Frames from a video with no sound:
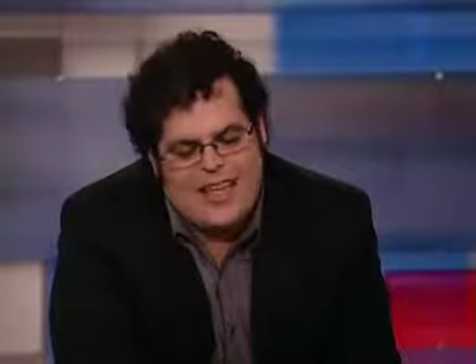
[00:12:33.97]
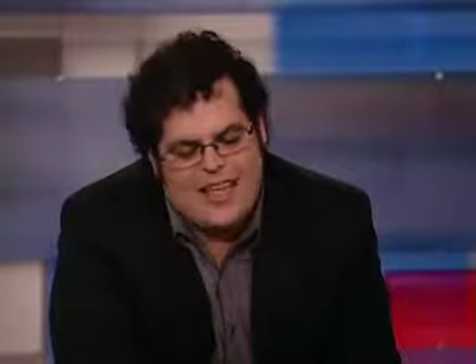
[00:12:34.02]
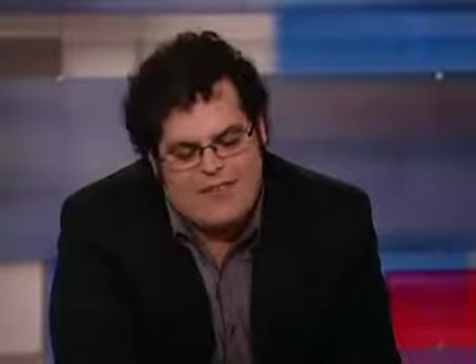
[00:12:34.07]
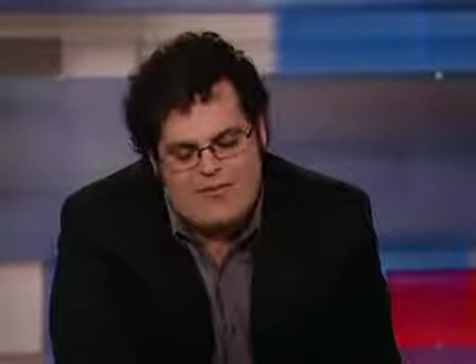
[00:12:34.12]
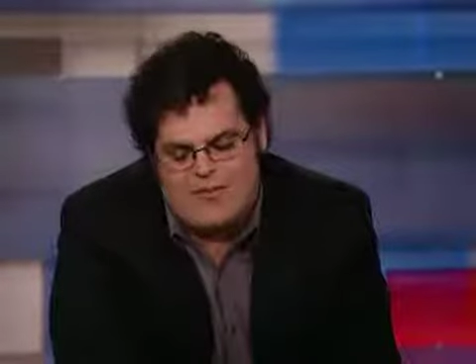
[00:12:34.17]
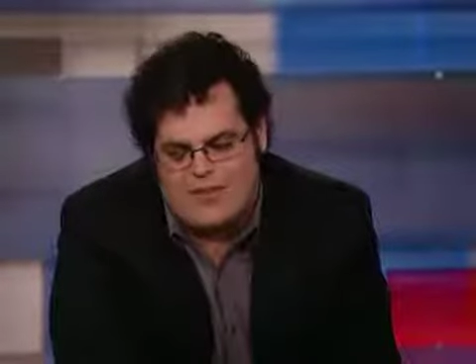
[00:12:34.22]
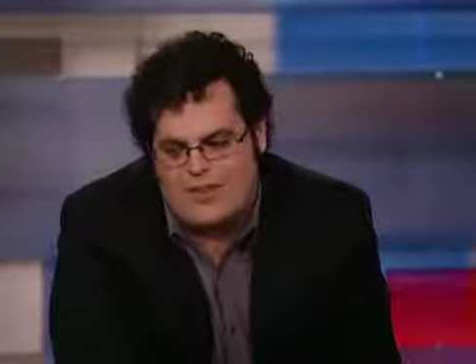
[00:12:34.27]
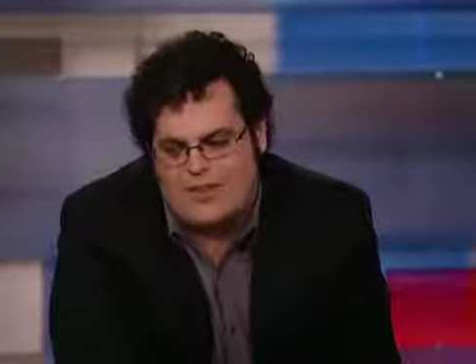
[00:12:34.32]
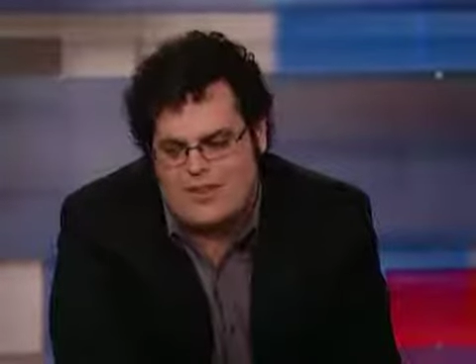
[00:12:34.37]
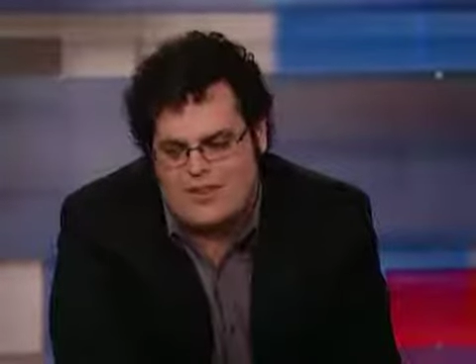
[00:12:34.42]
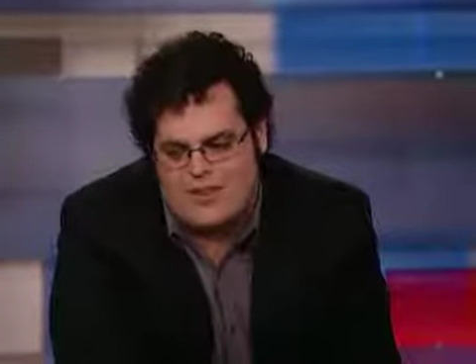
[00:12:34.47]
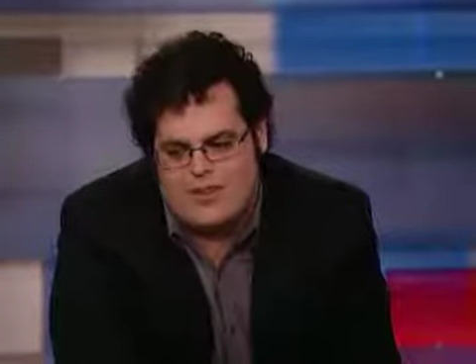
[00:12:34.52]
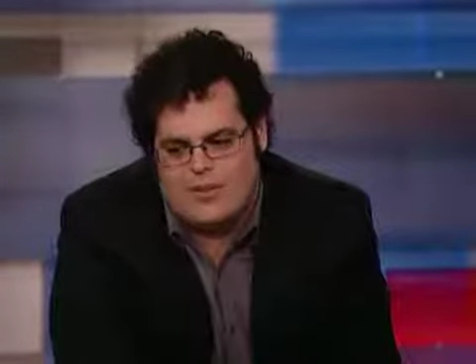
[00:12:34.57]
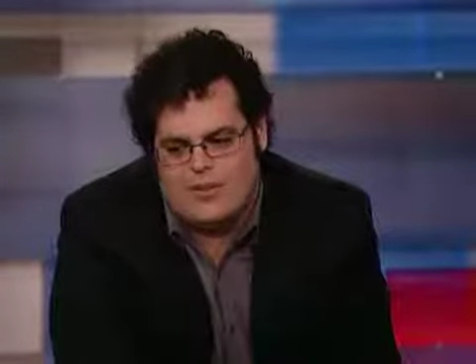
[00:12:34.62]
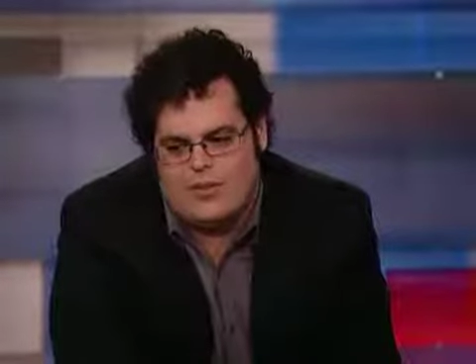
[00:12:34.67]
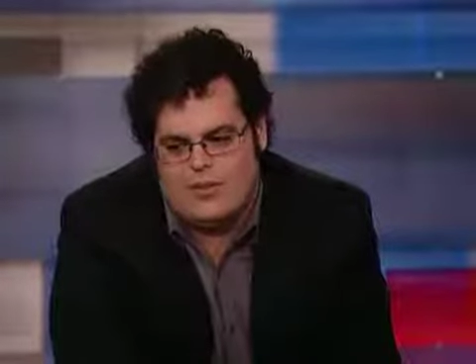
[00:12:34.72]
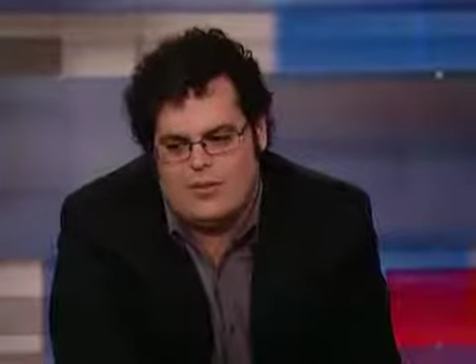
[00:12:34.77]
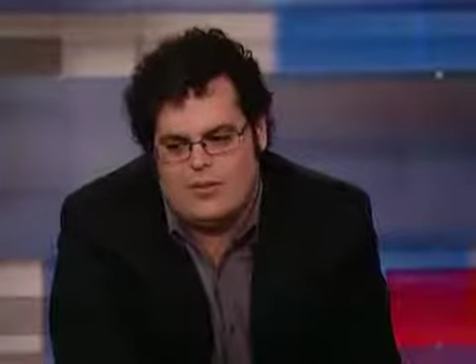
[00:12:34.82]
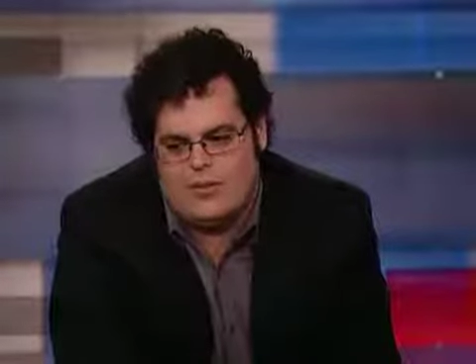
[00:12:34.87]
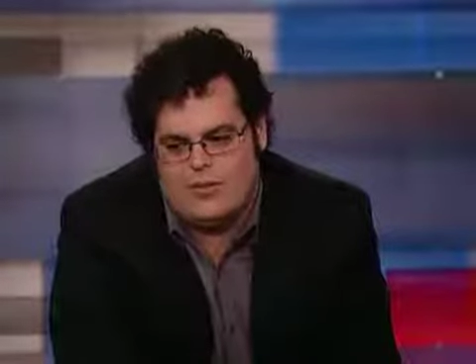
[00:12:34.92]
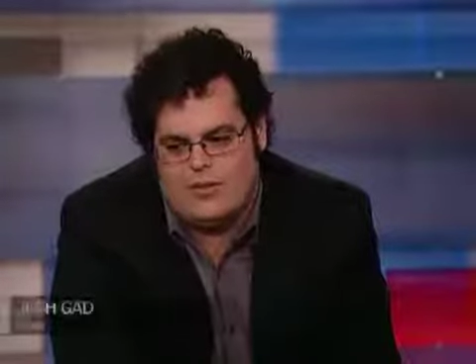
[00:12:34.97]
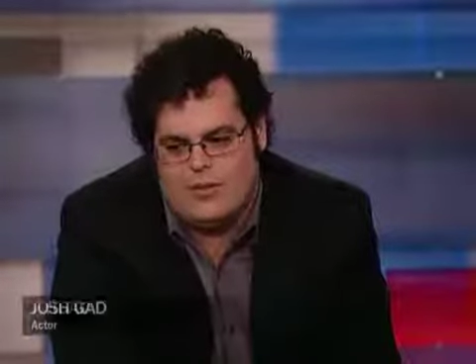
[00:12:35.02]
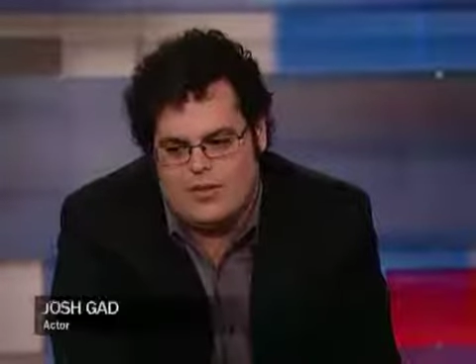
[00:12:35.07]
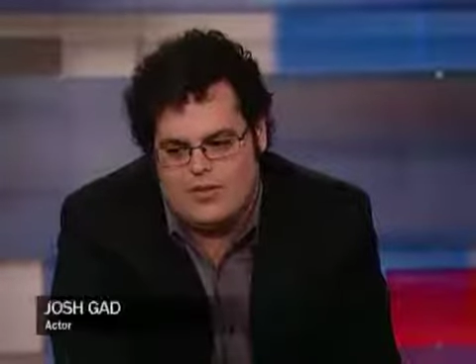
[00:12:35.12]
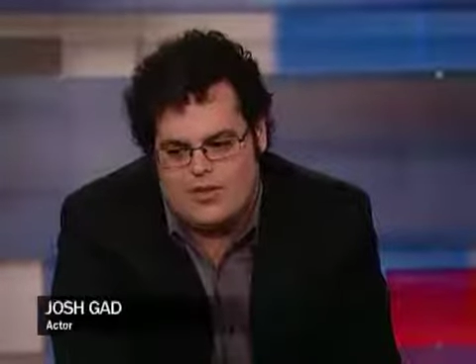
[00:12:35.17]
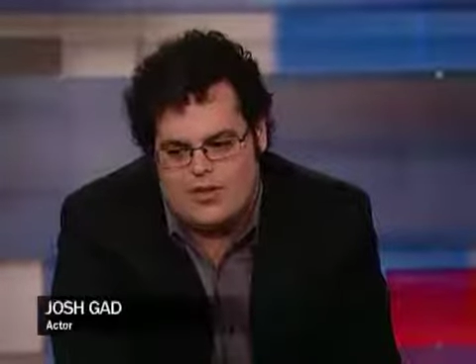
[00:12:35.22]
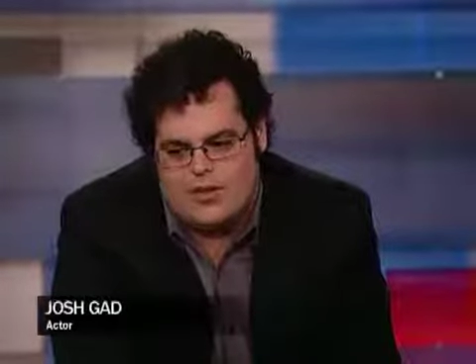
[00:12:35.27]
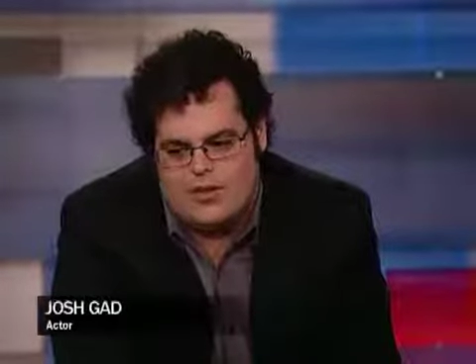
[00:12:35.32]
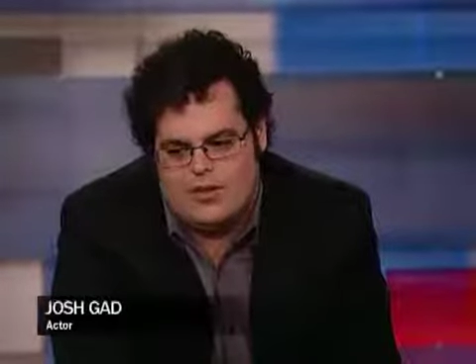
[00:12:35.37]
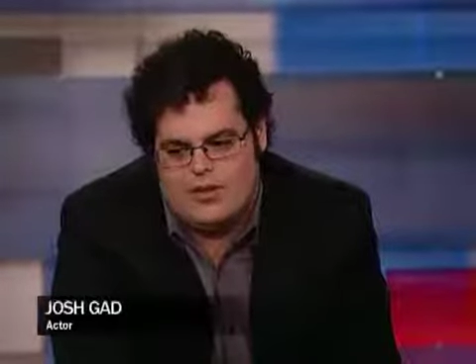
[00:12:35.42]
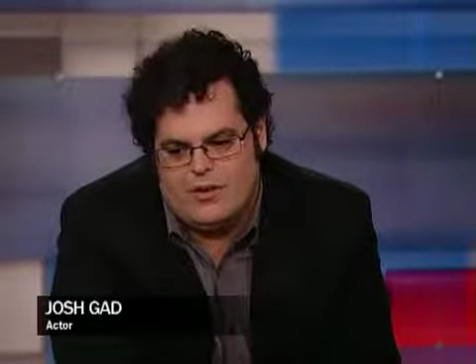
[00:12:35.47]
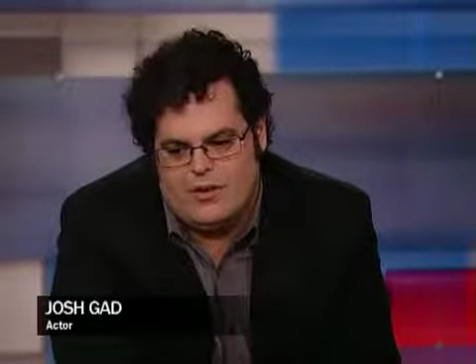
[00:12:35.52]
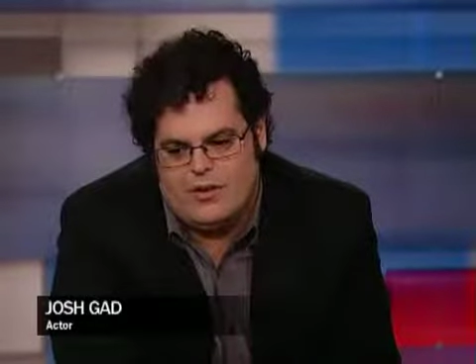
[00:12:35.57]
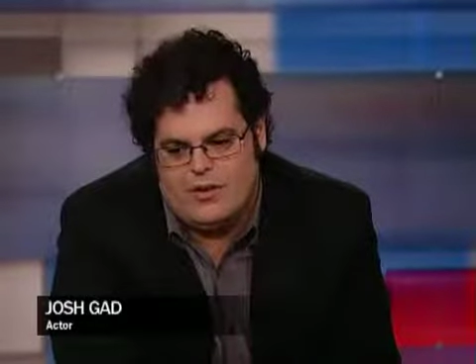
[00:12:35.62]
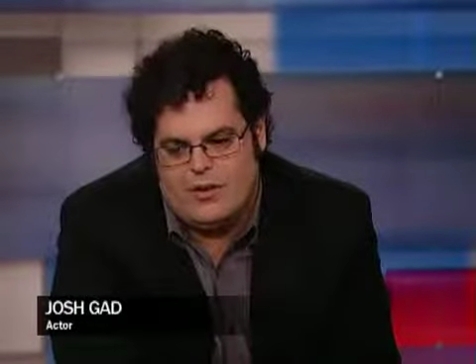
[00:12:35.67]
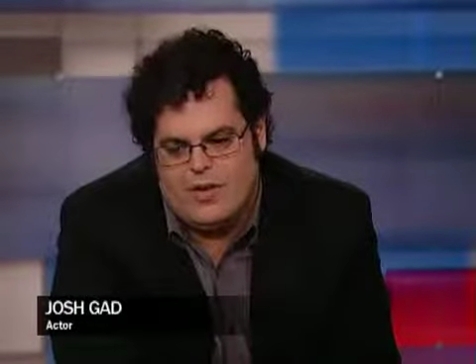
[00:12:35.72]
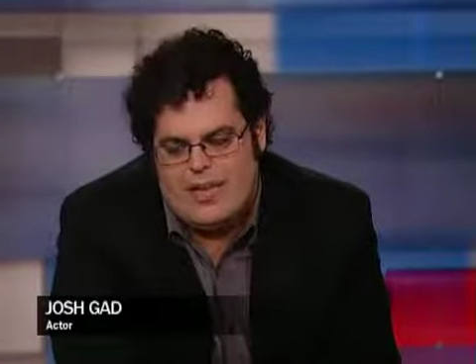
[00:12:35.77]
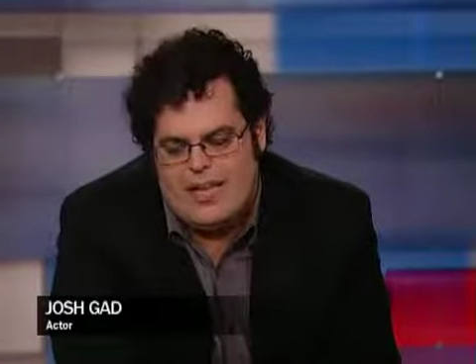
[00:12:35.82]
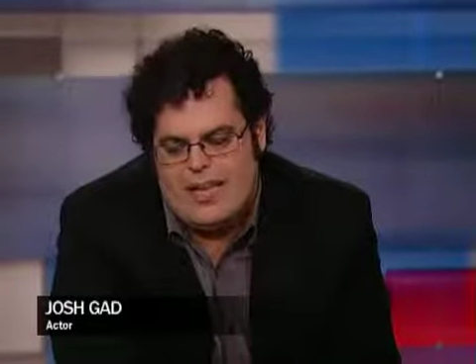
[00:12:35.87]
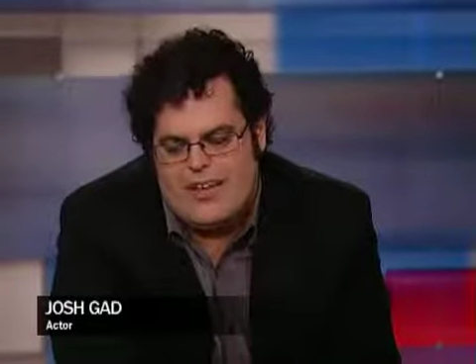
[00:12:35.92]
every single musical,